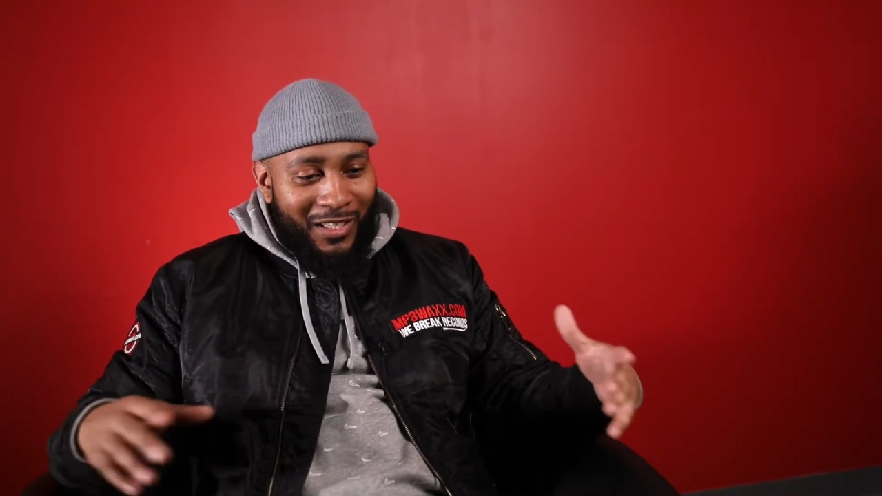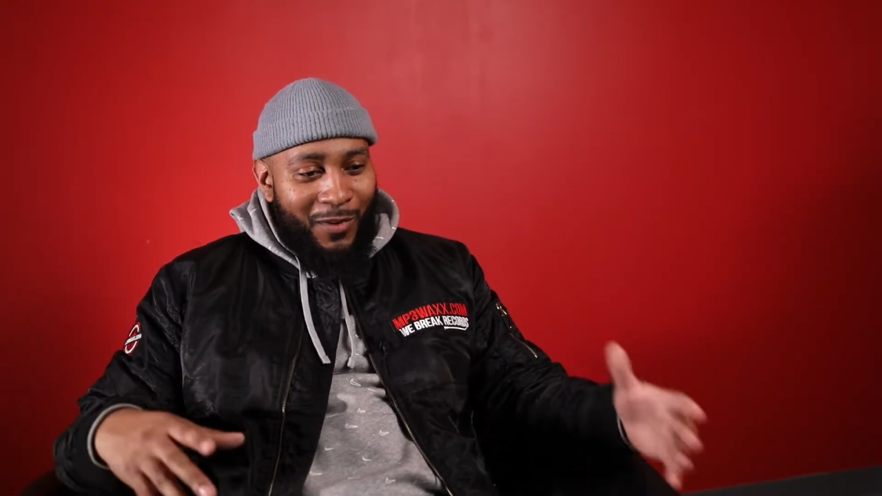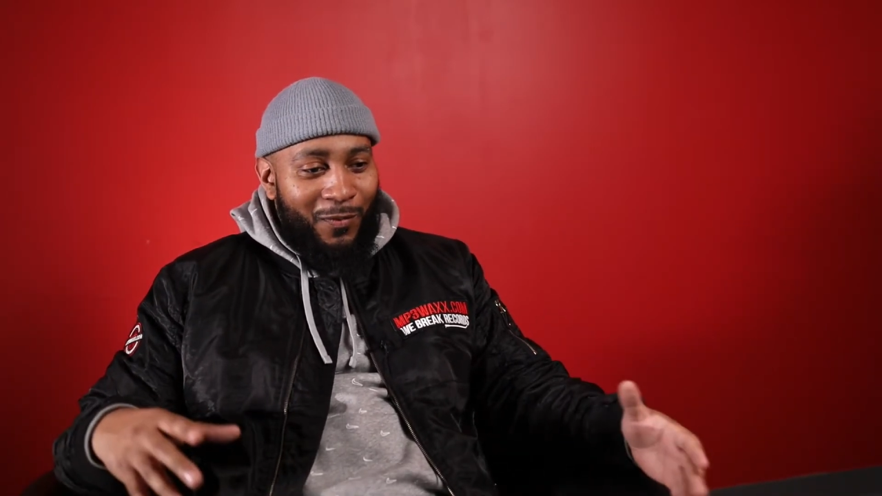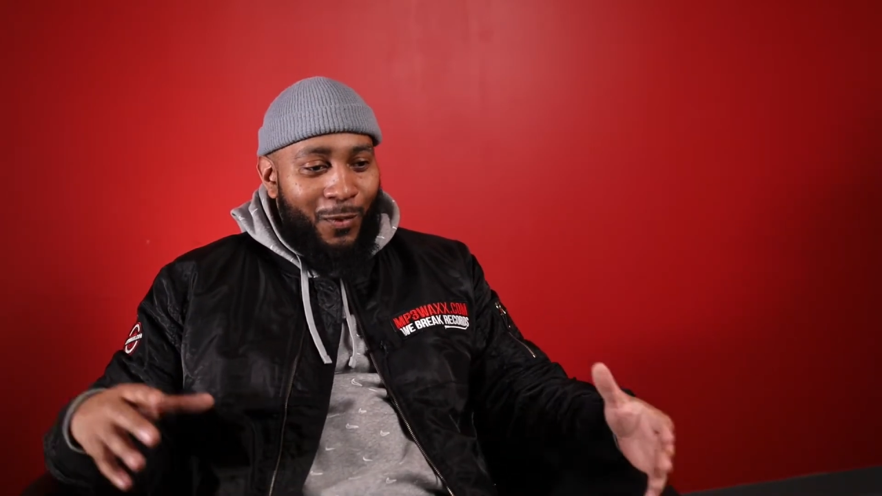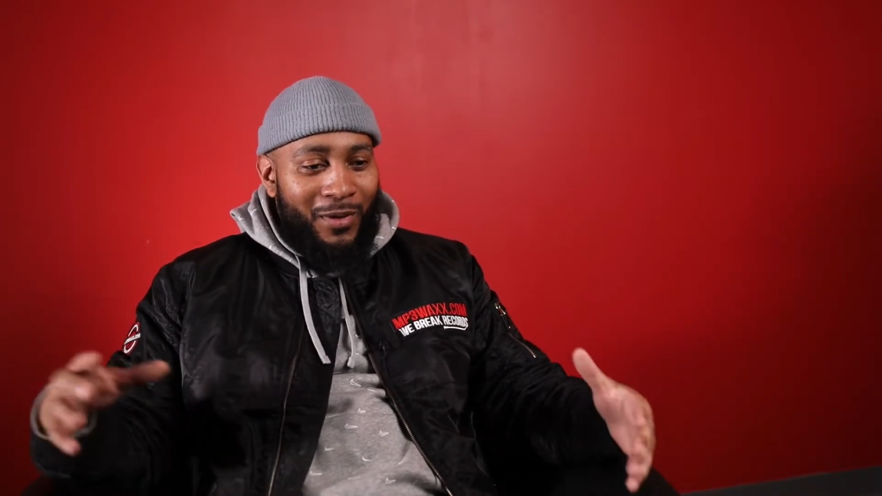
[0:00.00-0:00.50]

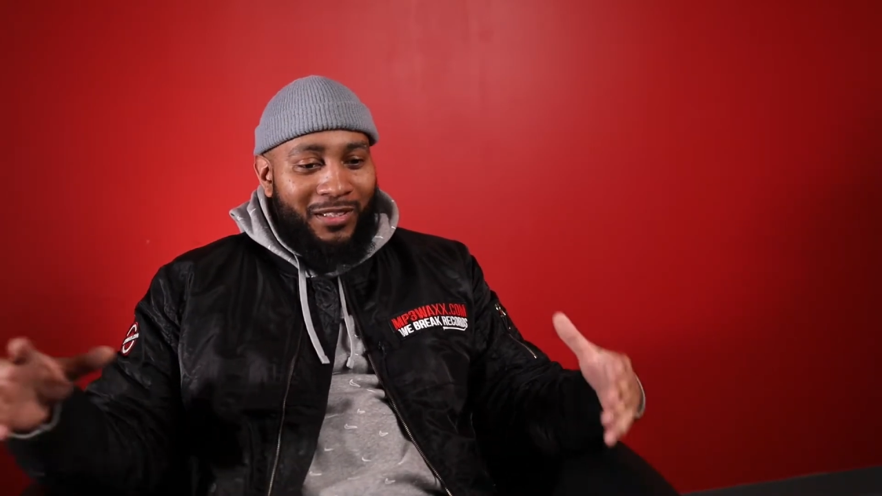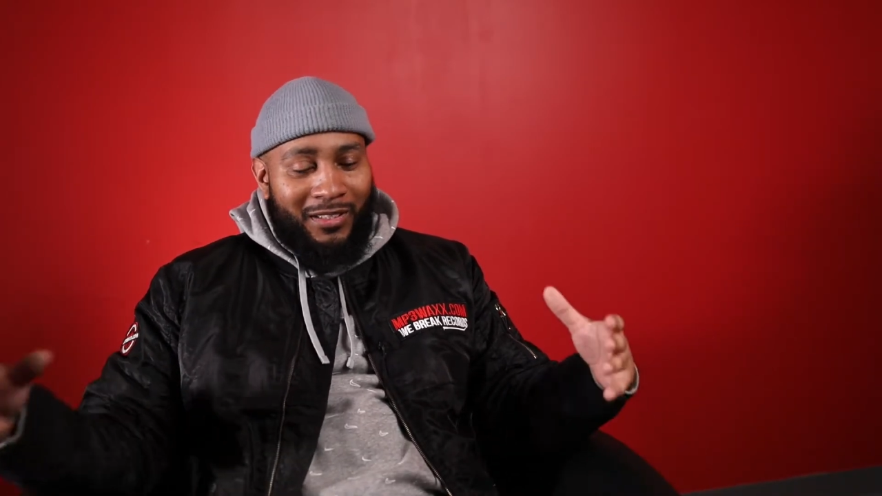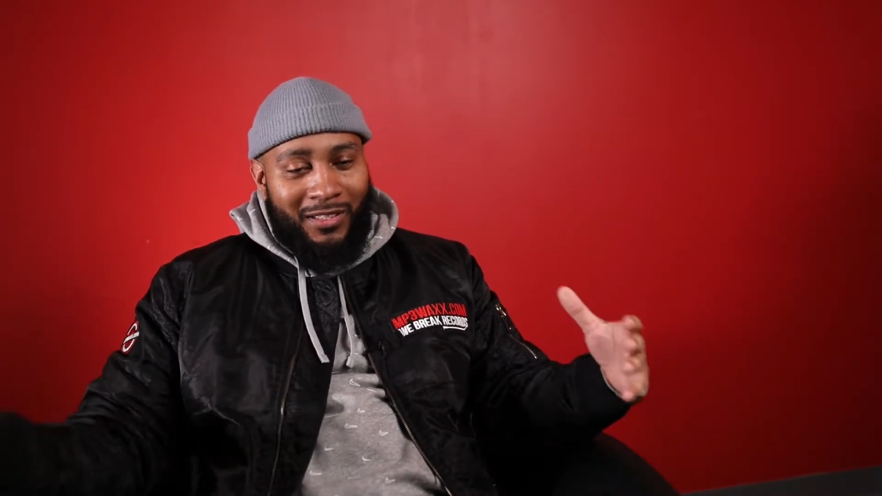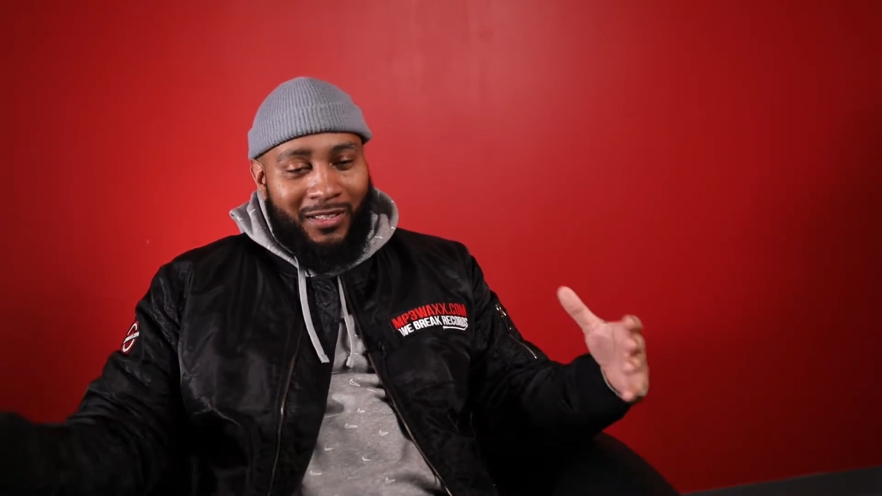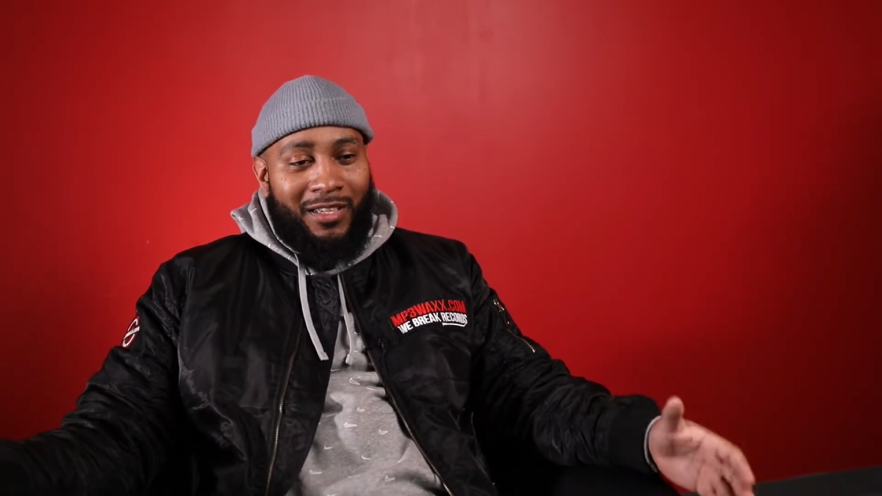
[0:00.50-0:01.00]
influencers
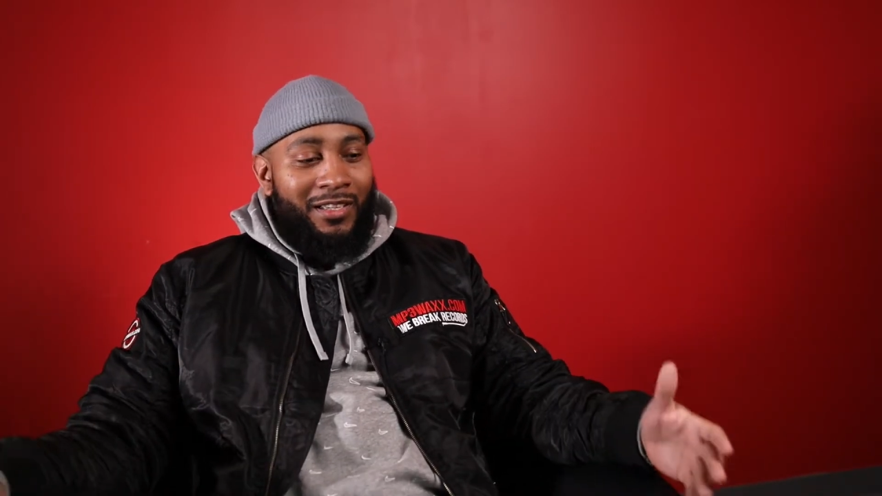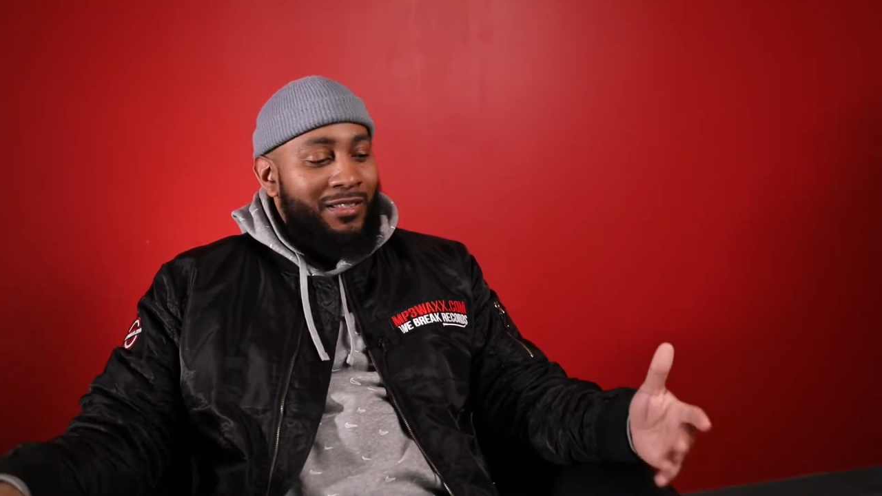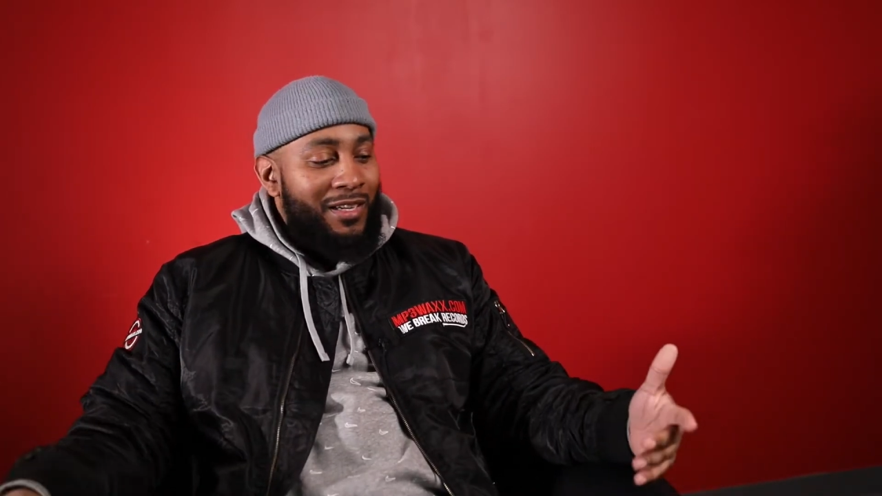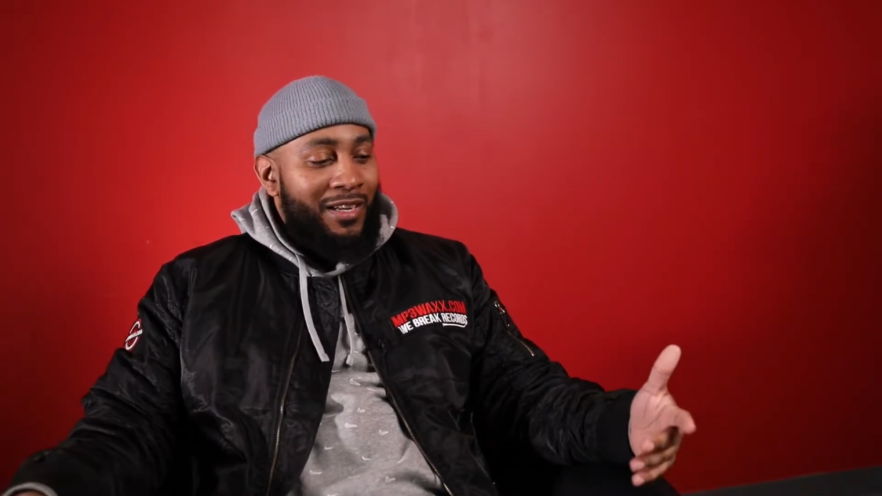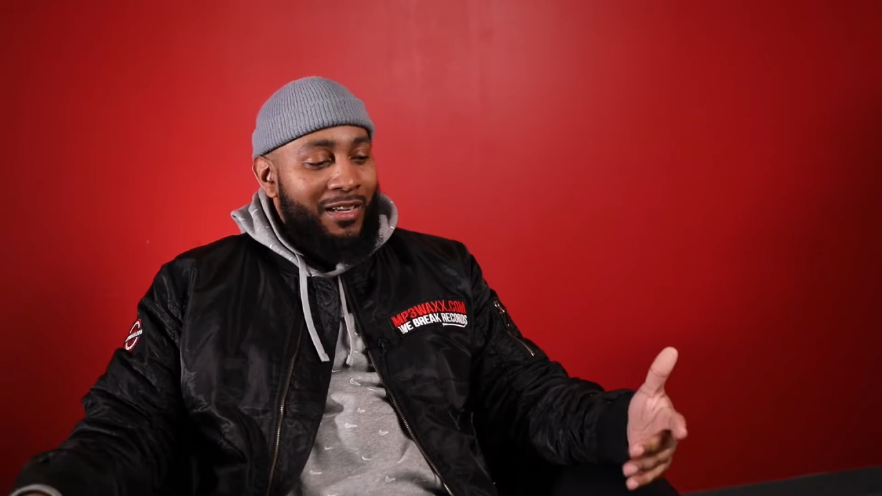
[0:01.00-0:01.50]
that's in your
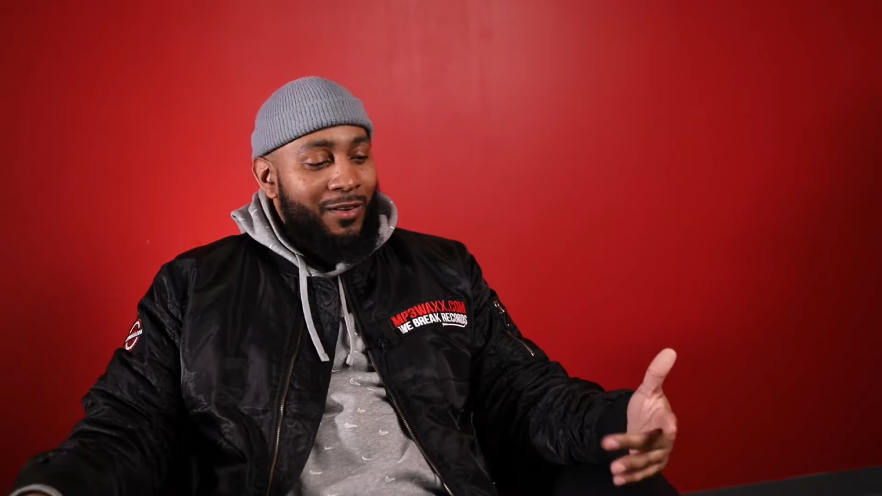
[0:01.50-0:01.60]
city.